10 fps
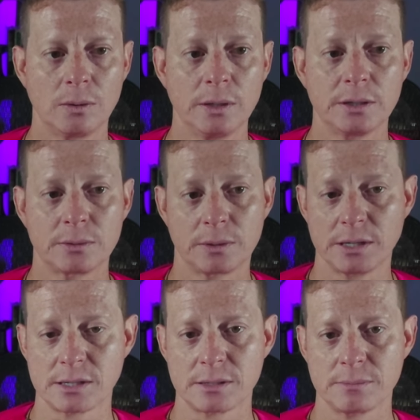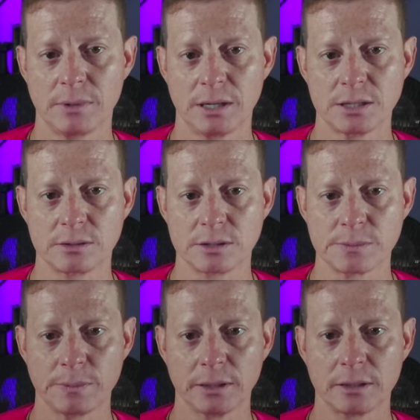or increase my shutter
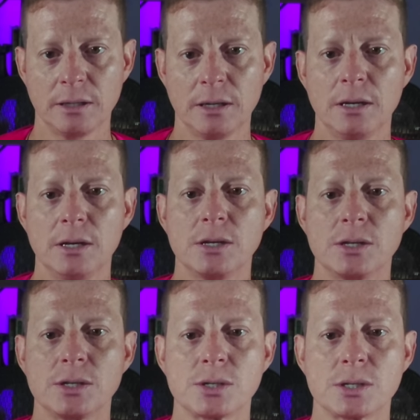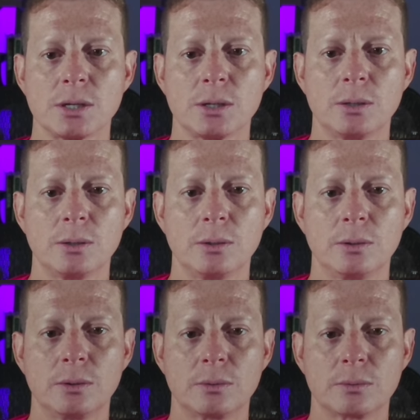speed.
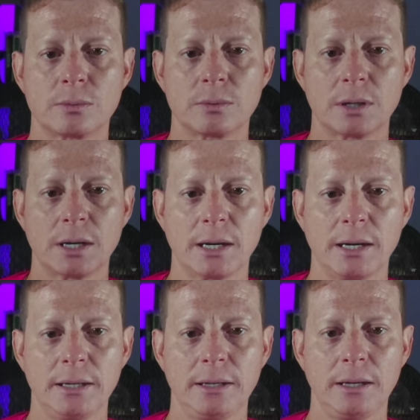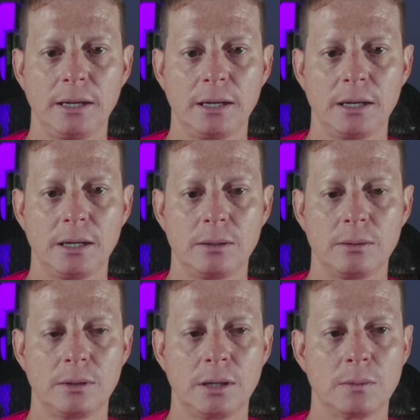So right
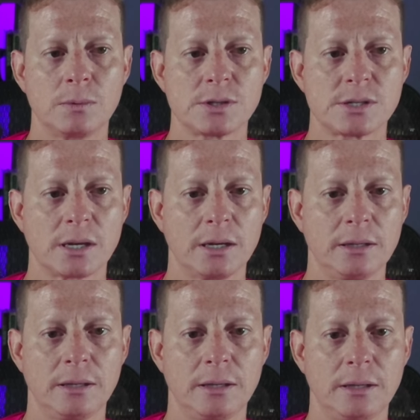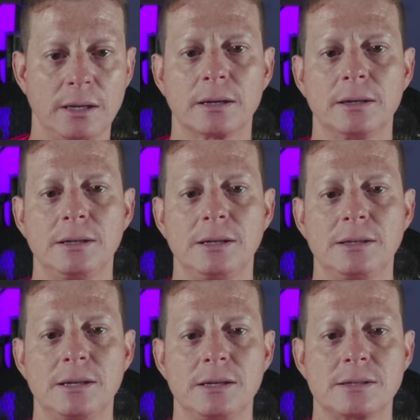now I will say that
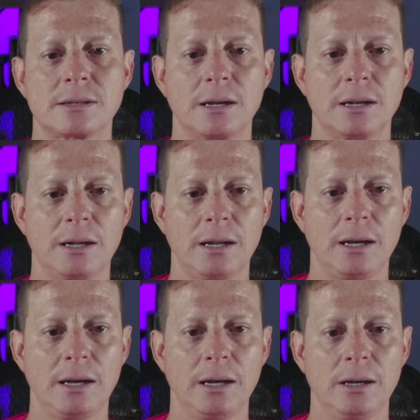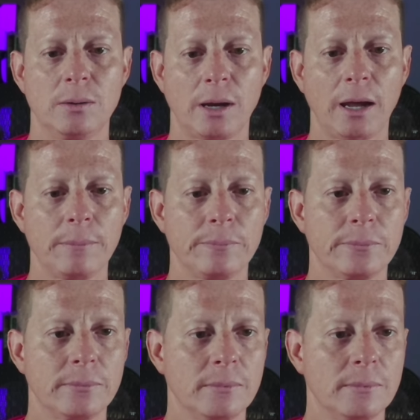it is kind of like, okay,
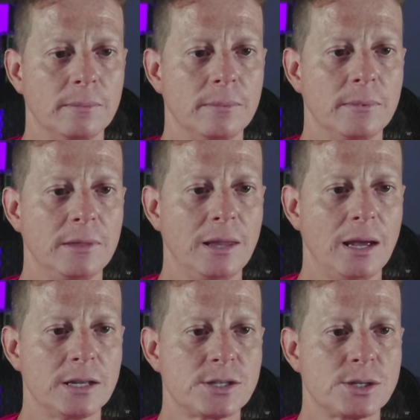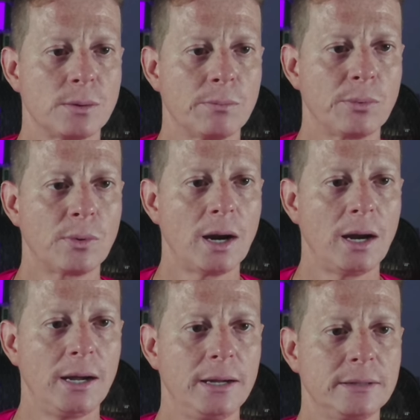not so
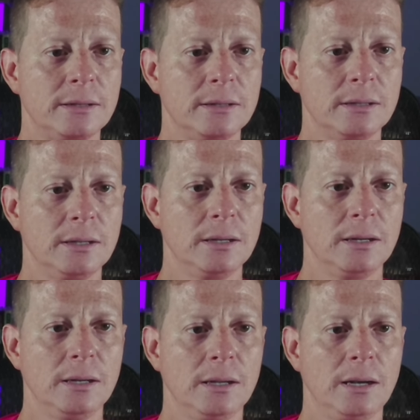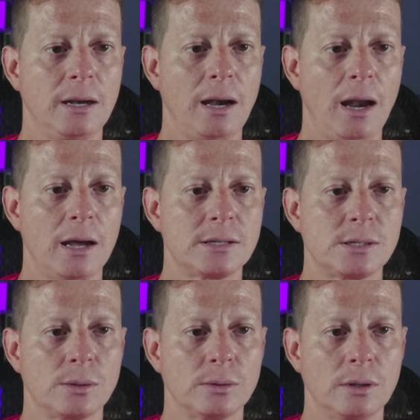bright,
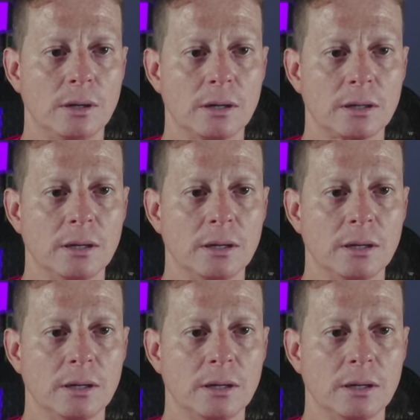not so dark.